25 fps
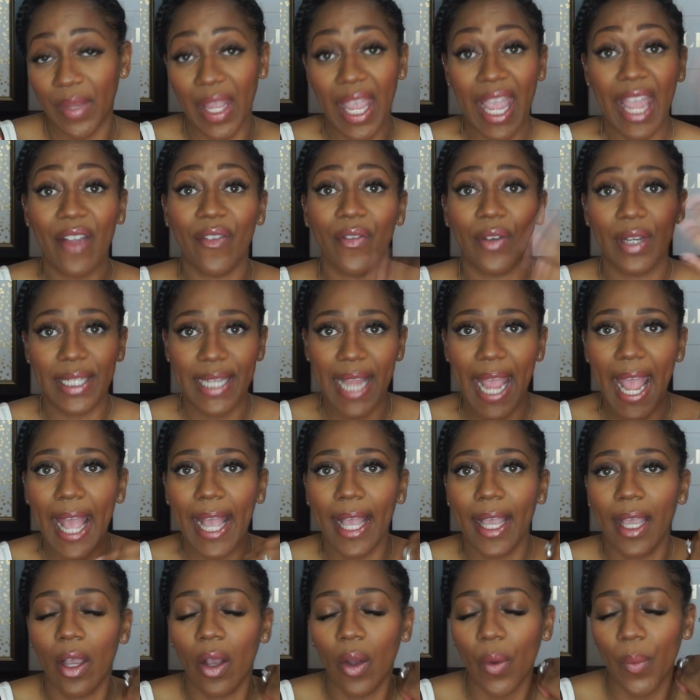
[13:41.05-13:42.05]
every
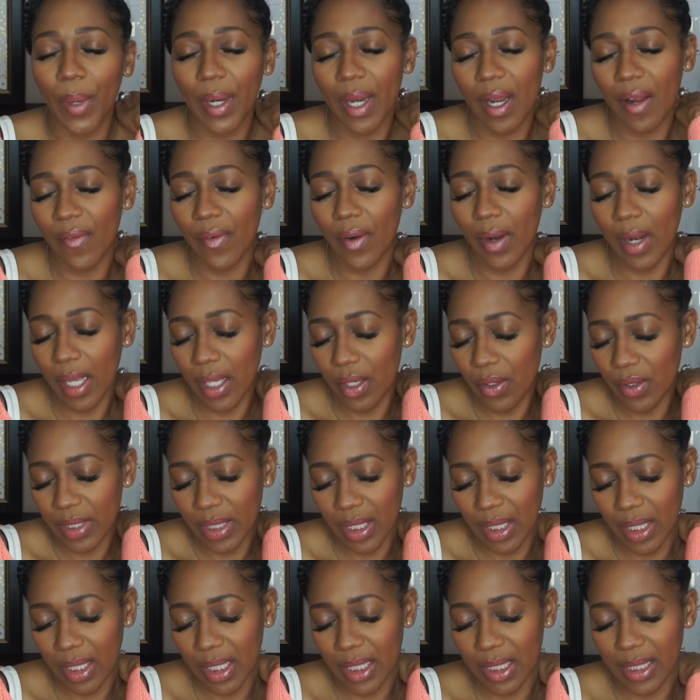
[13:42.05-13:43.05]
day or whatever, and you see
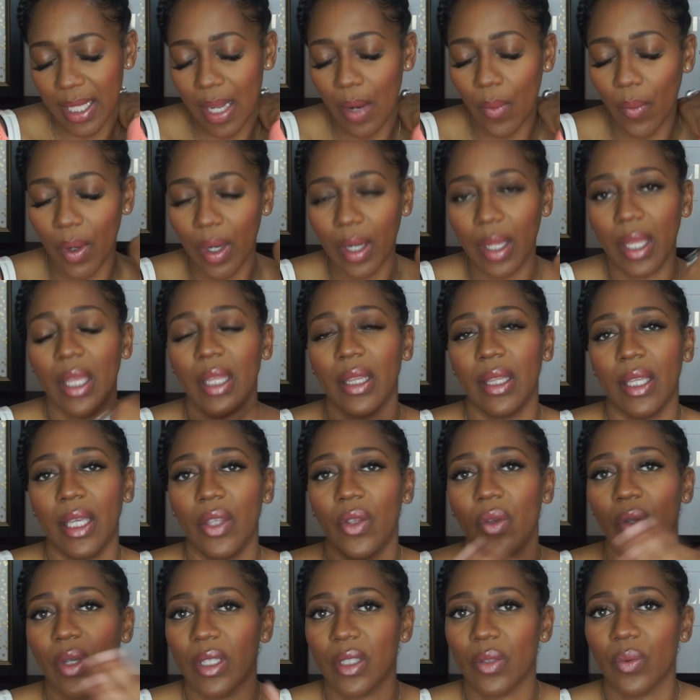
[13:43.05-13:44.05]
that it's not working, then
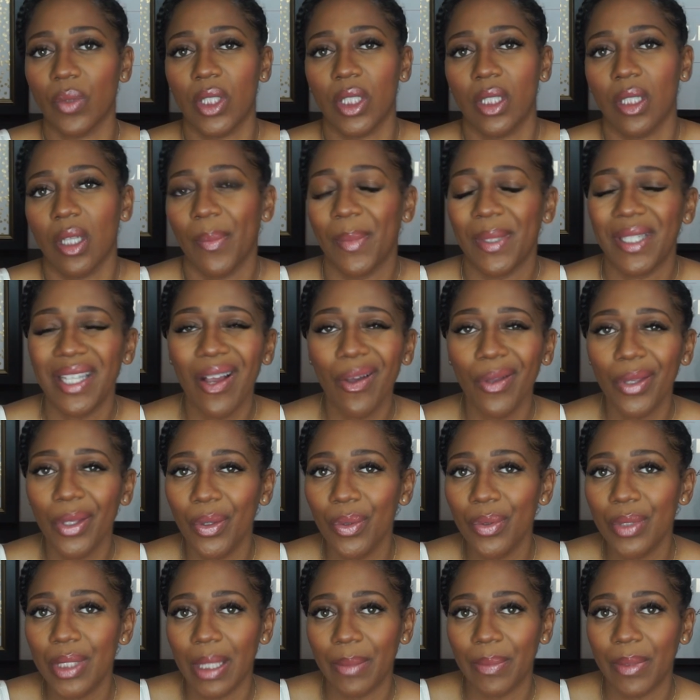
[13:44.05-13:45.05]
you can switch it up. But don't
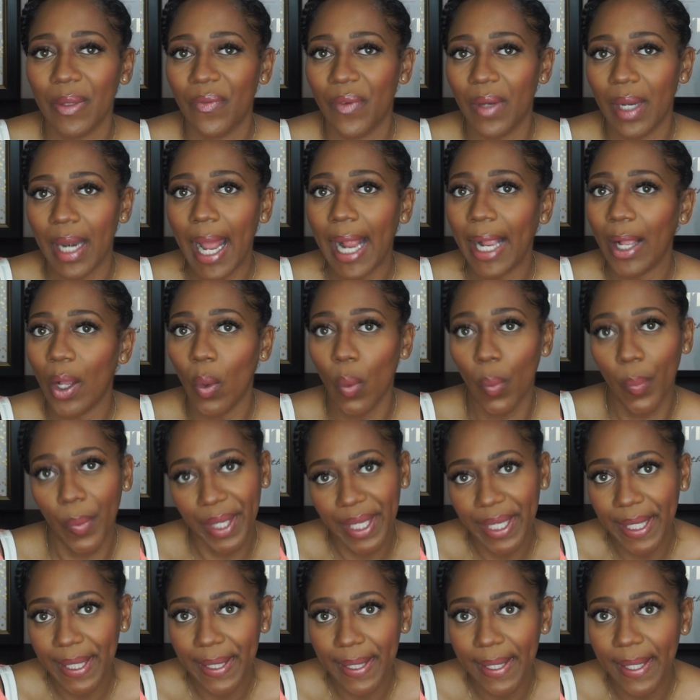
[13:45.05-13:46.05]
use something for like a
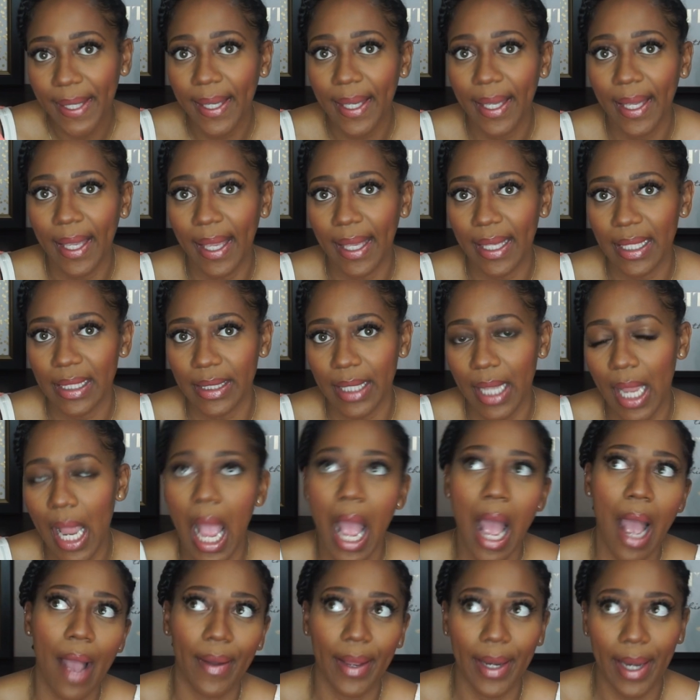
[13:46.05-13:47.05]
week and say,
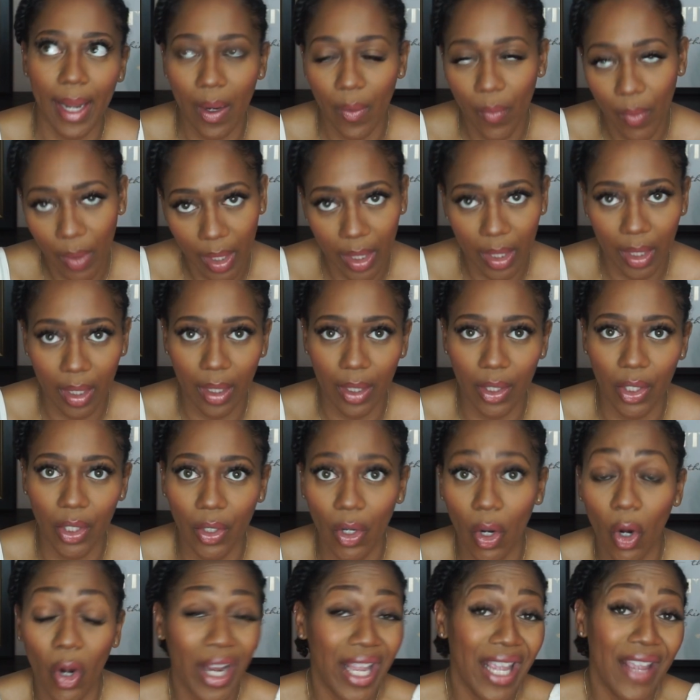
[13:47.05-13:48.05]
it ain't working,
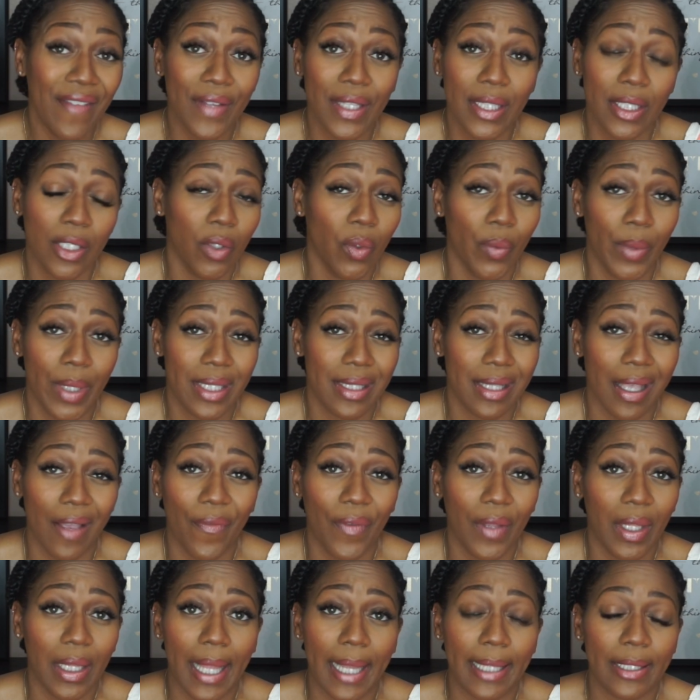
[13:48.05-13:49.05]
or even 2 weeks. I
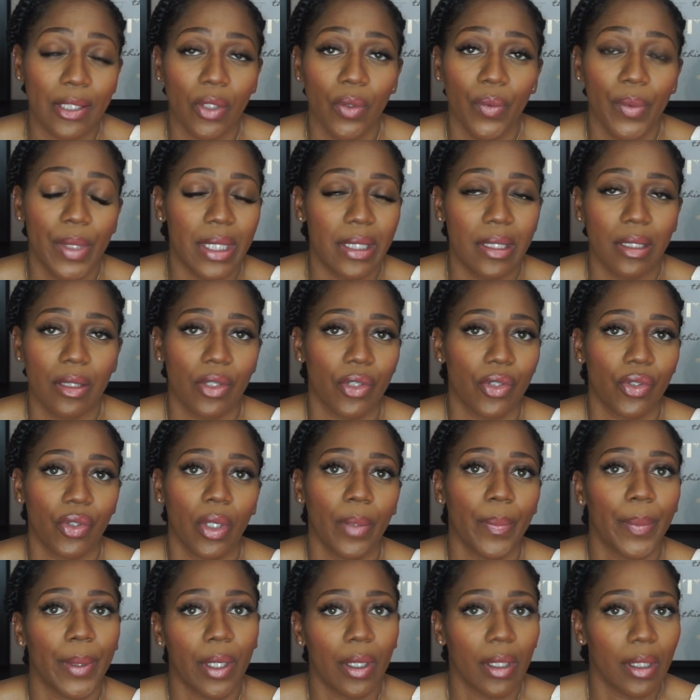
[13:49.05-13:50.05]
feel like 2 weeks is a
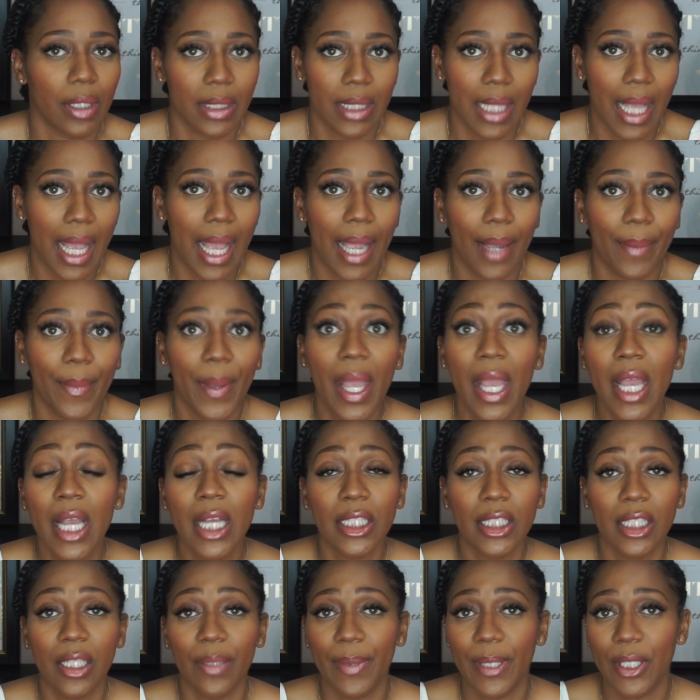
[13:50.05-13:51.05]
short period of time
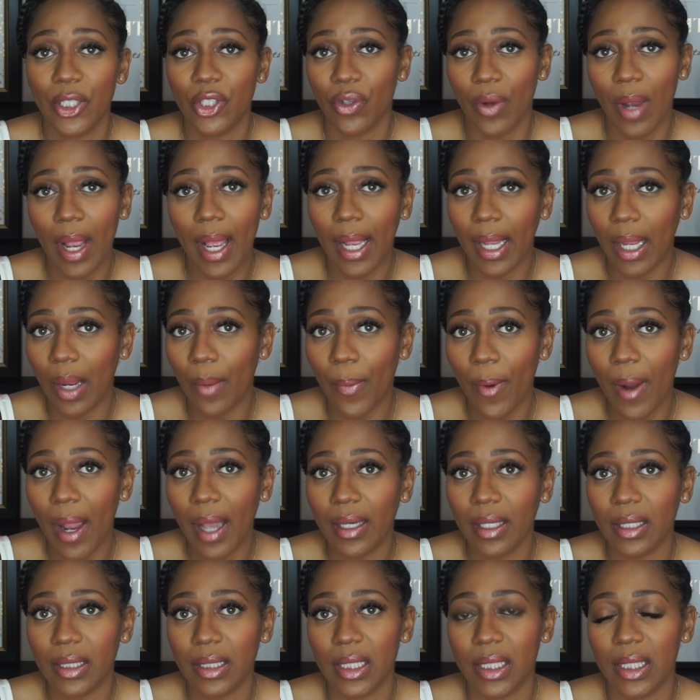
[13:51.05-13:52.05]
to be trying a
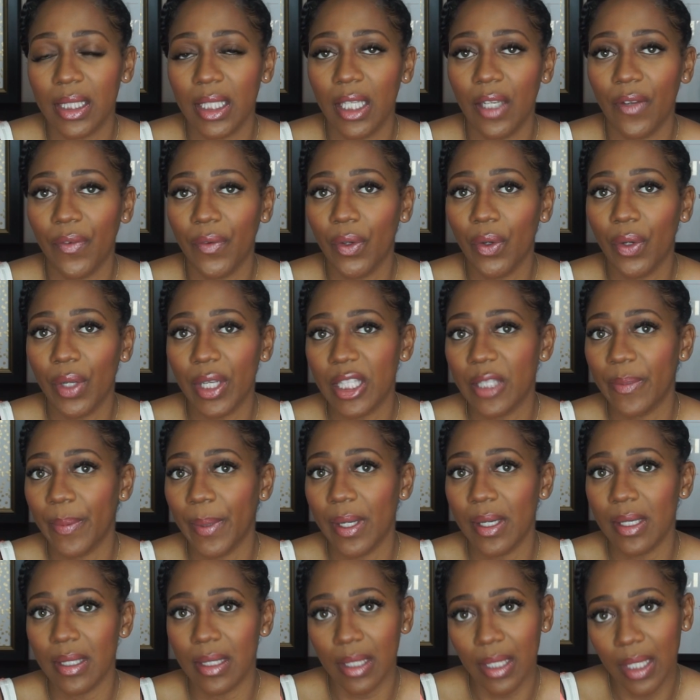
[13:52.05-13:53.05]
product to see if you're
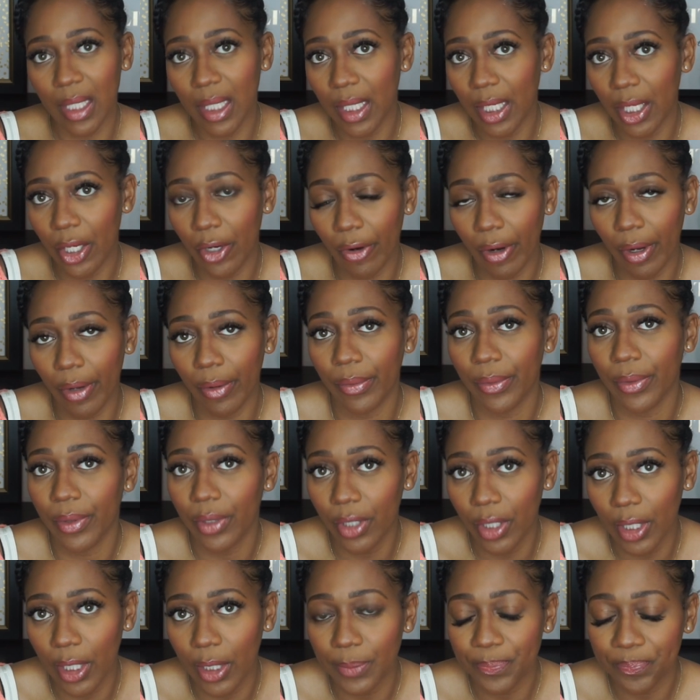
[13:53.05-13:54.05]
experiencing any growth,
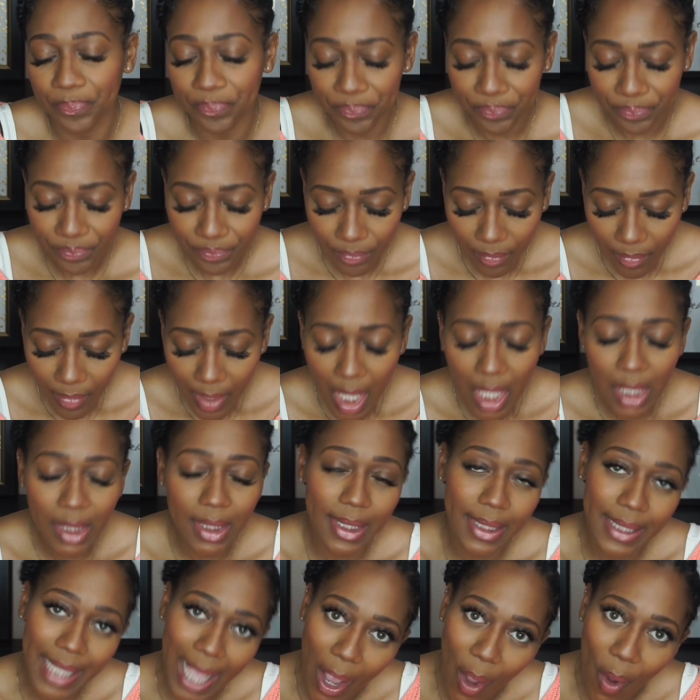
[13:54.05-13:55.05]

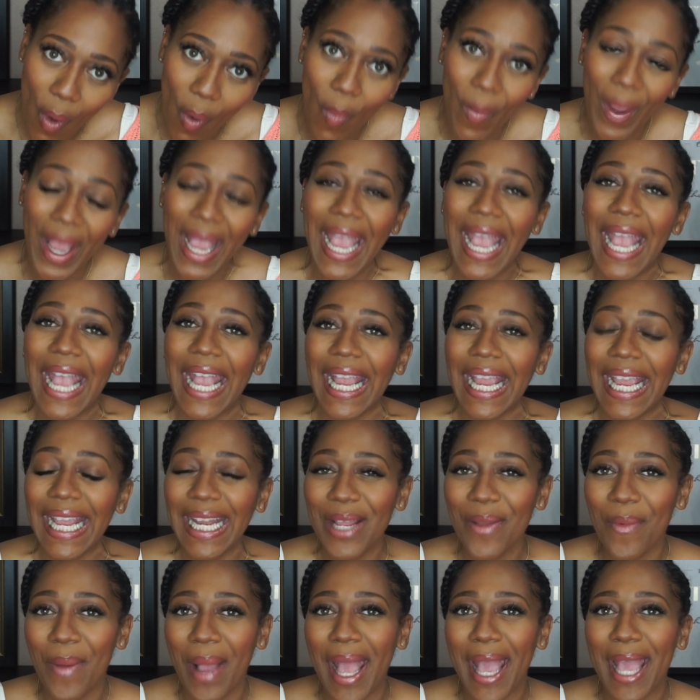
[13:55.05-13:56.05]
So
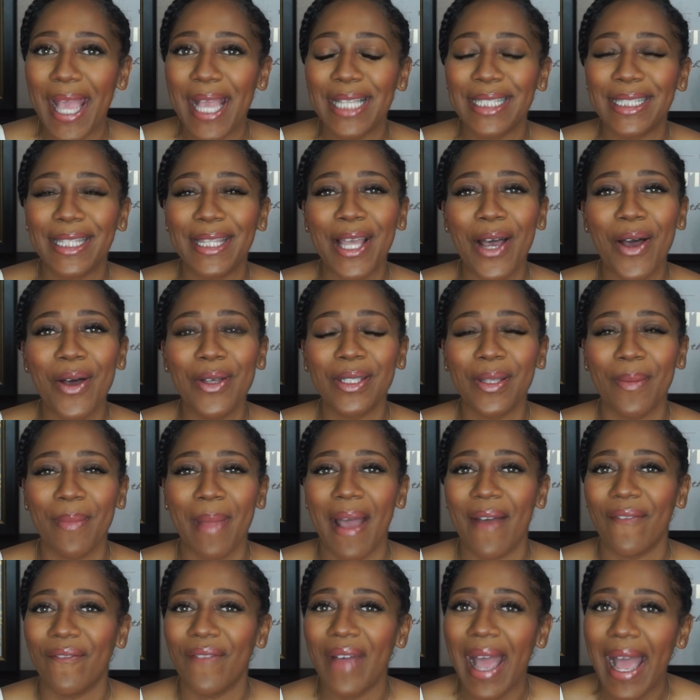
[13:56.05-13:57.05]
anyways, those are
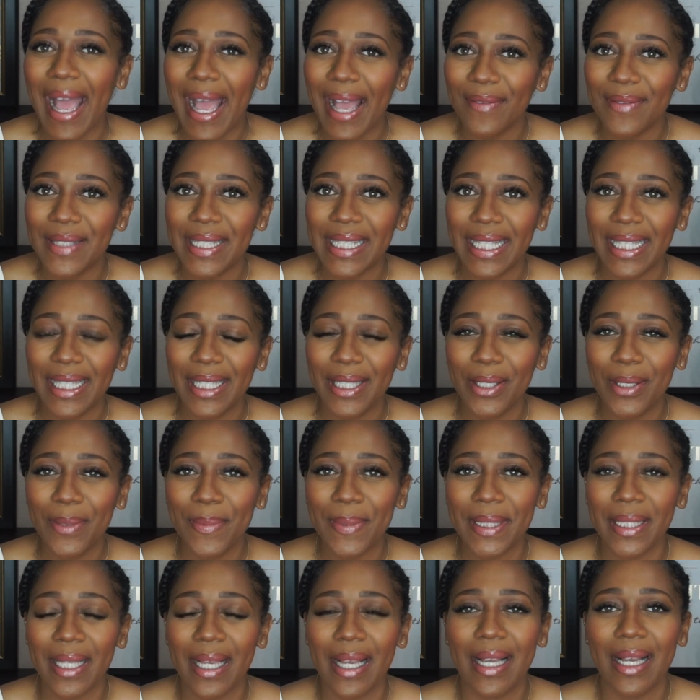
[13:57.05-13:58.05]
my 5
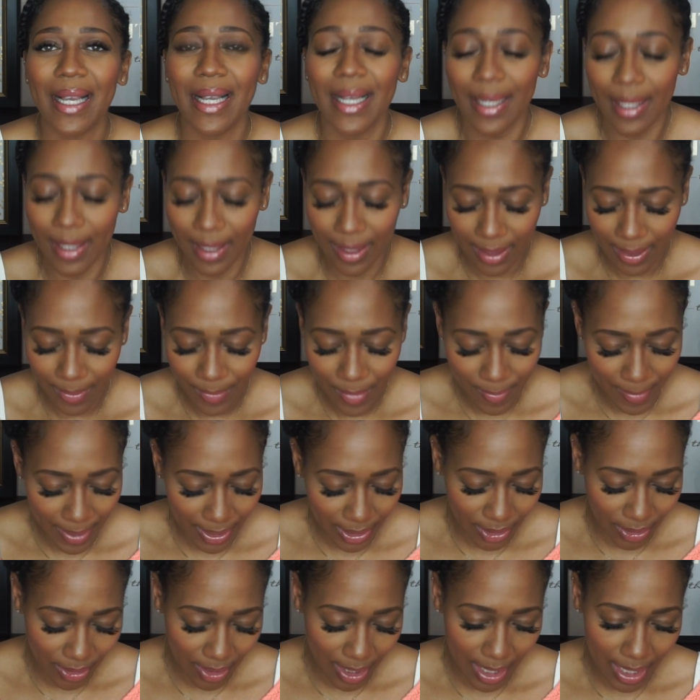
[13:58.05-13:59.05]
tips. Let me
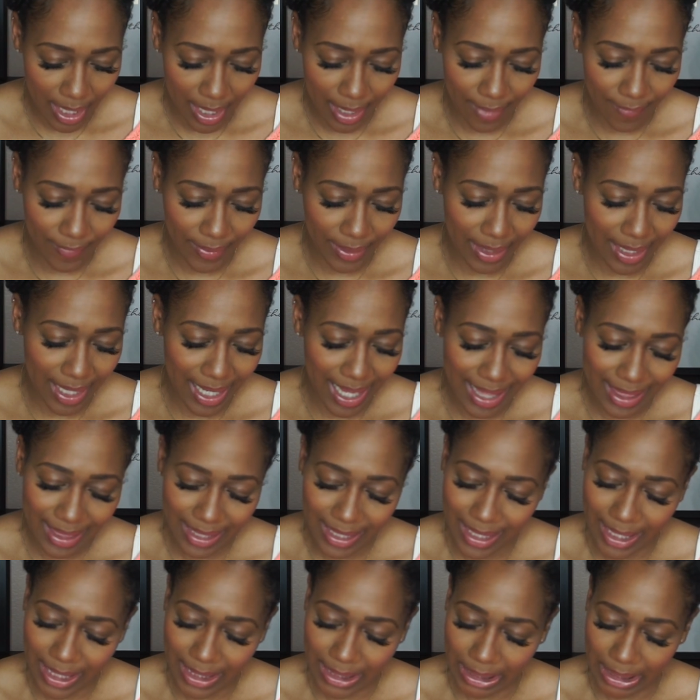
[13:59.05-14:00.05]
make sure I got everything. I
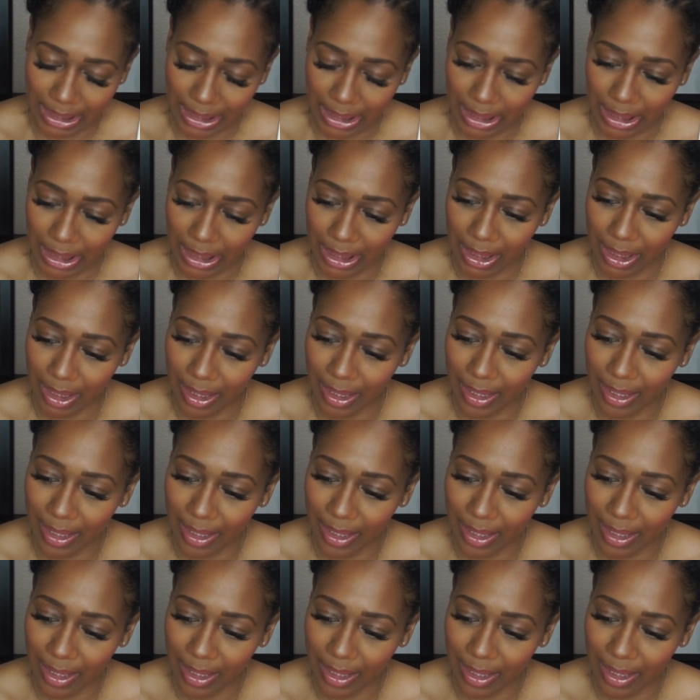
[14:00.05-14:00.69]
think I did.